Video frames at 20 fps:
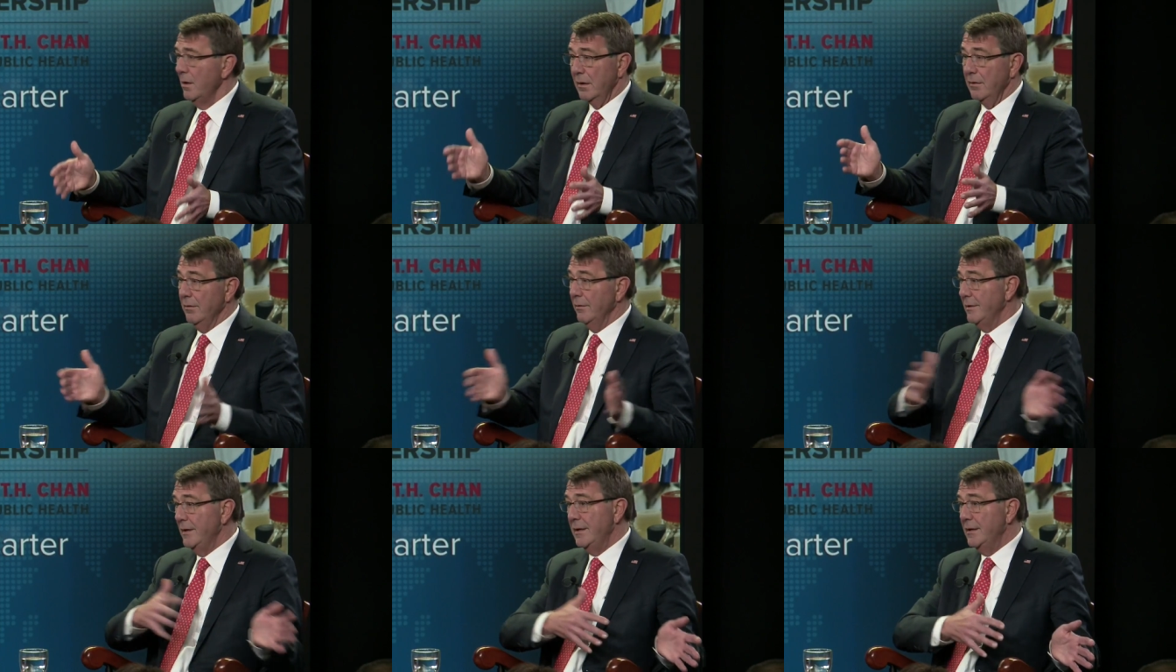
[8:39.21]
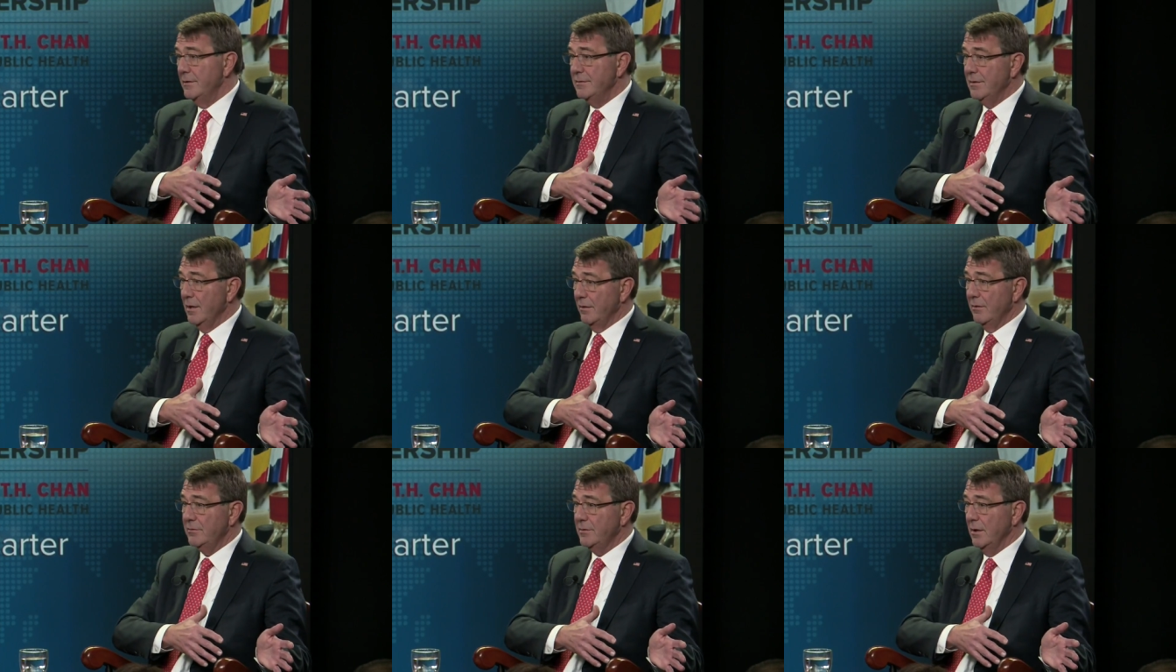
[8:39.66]
I don't only
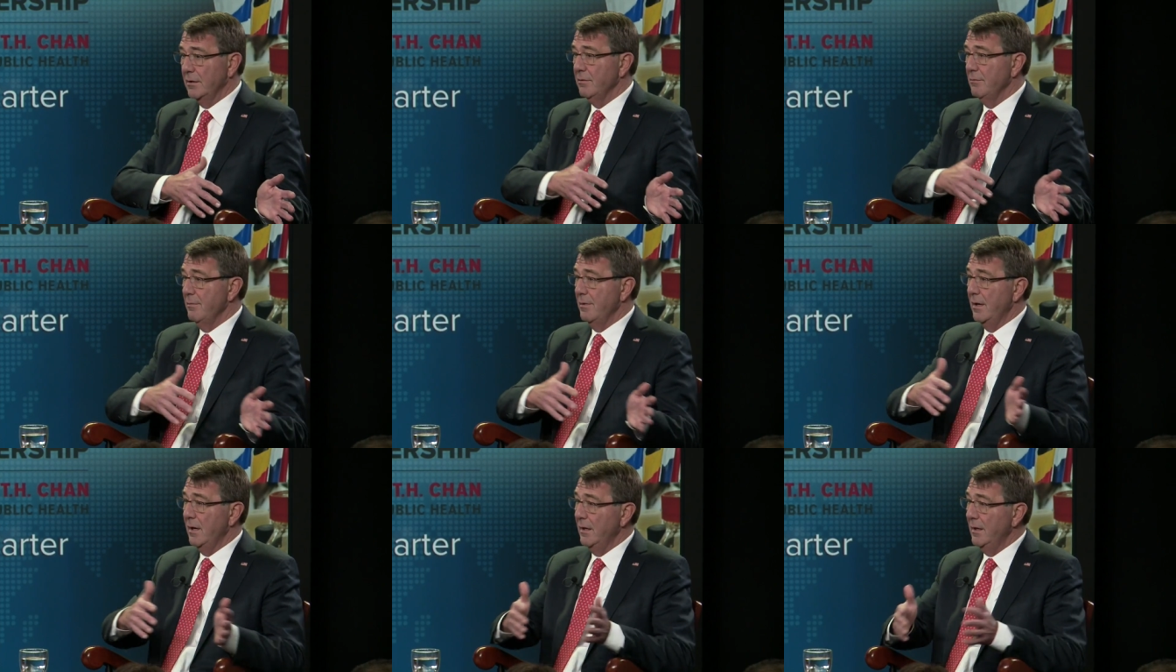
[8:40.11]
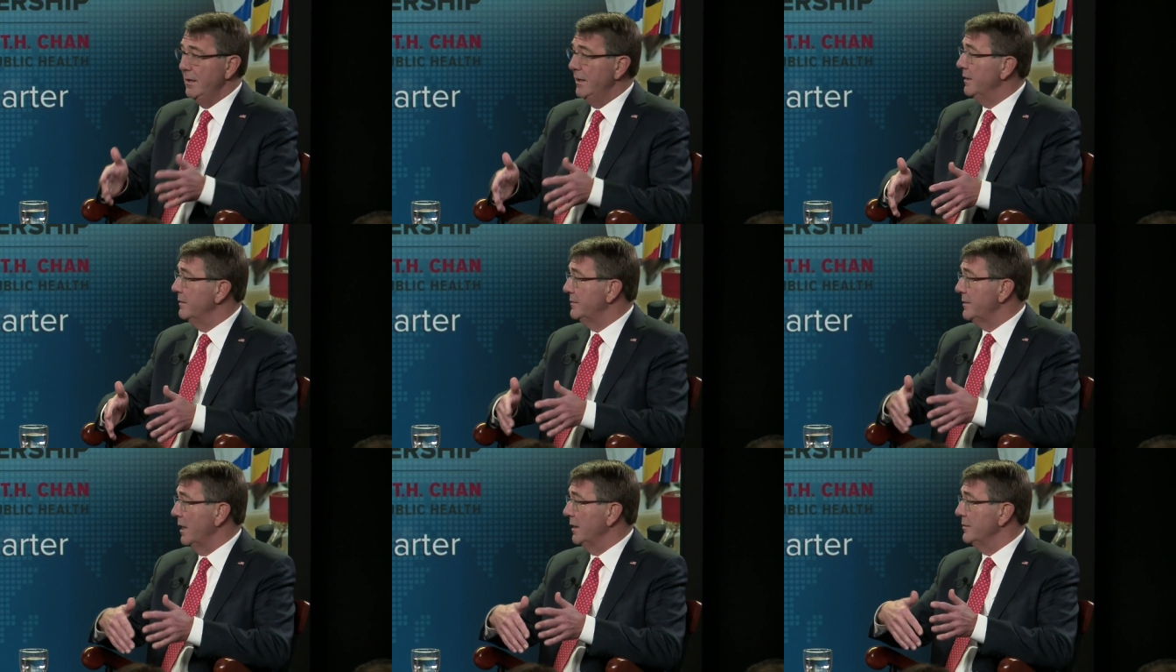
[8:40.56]
need artillerymen, I
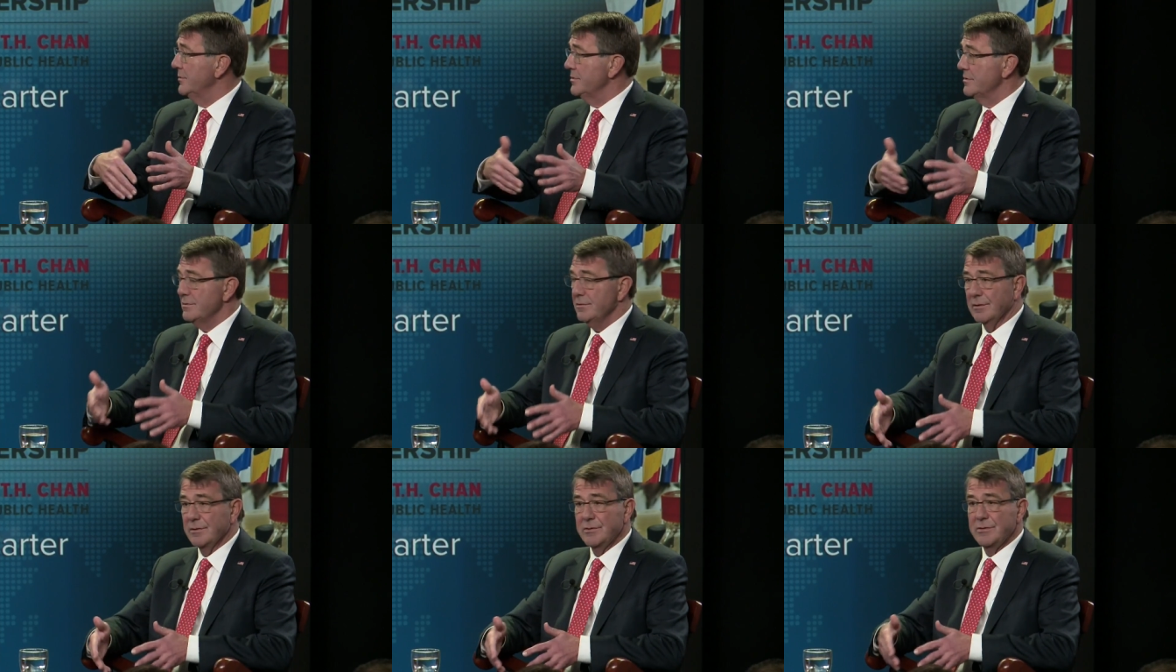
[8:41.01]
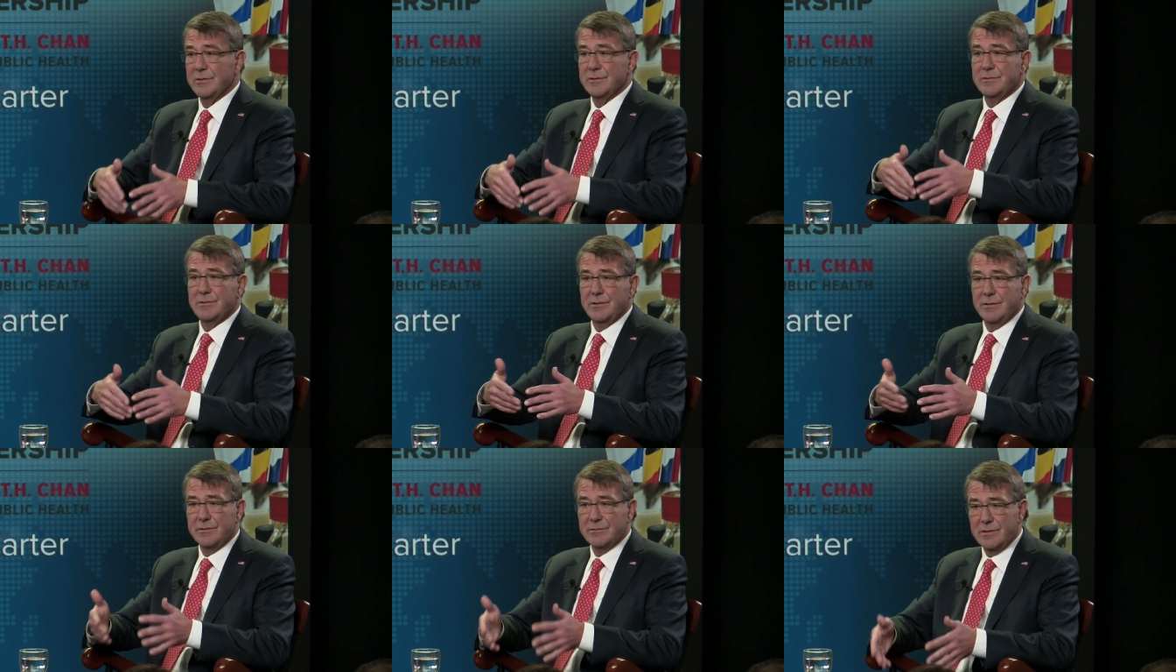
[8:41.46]
need intelligence,
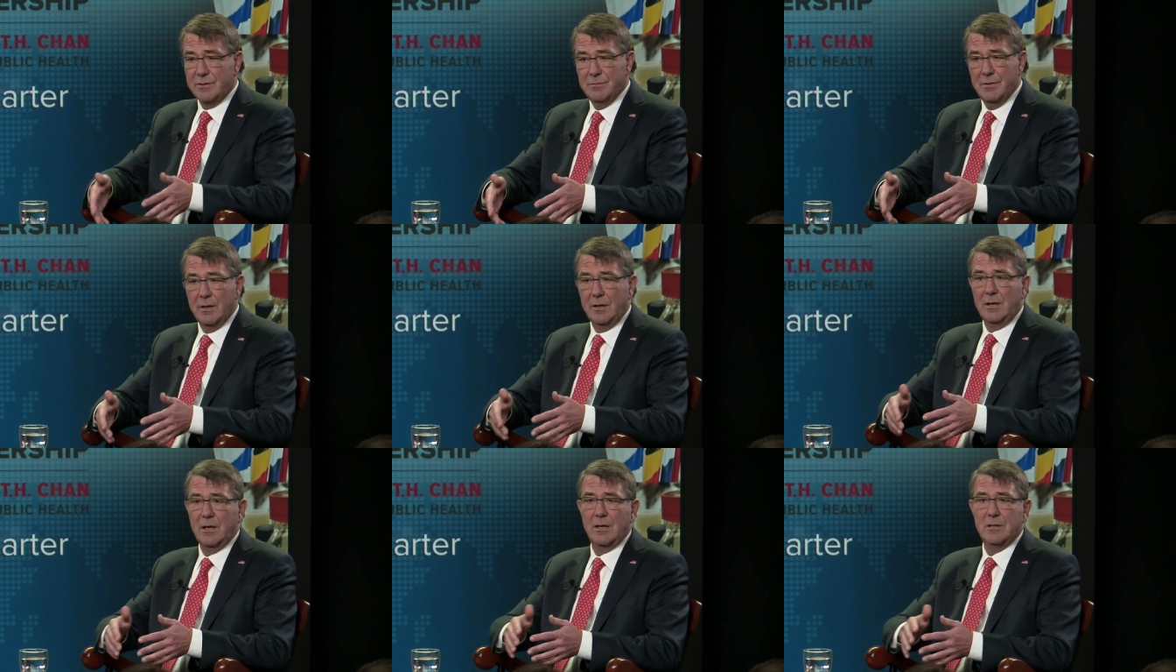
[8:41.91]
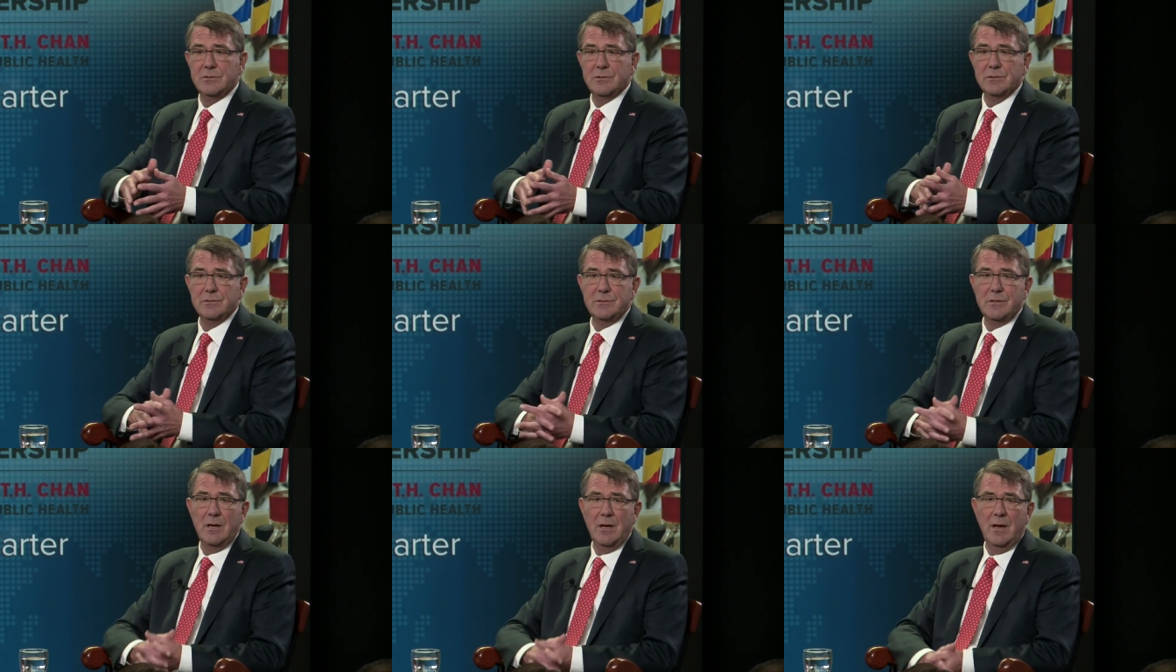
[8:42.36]
logistics,
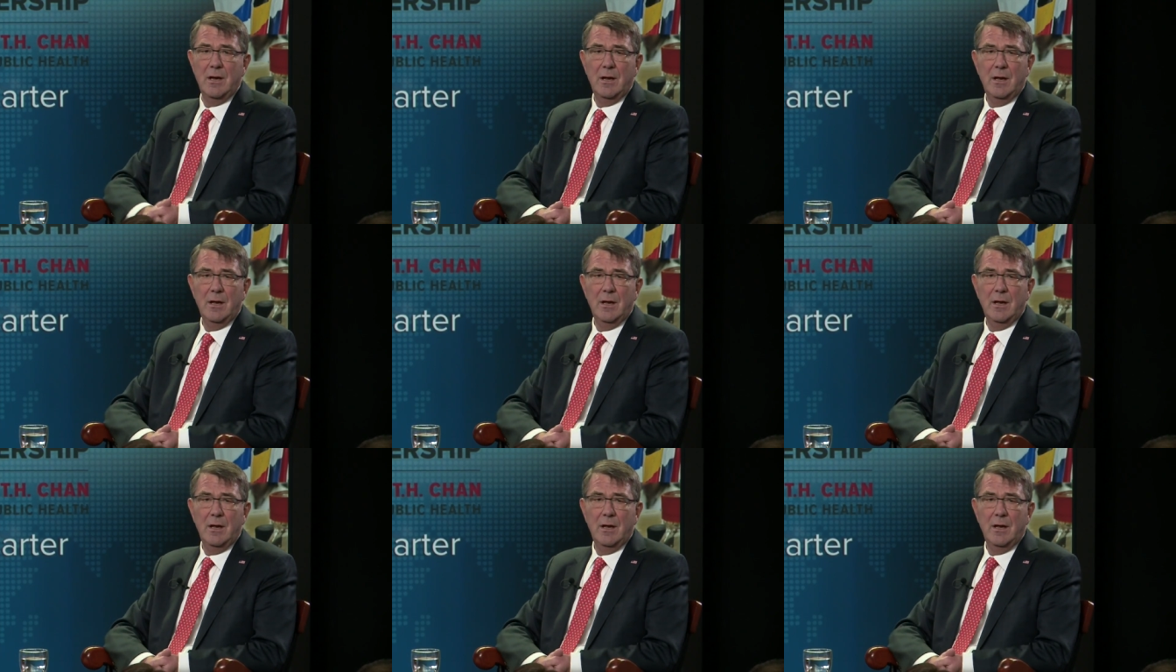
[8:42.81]
communications,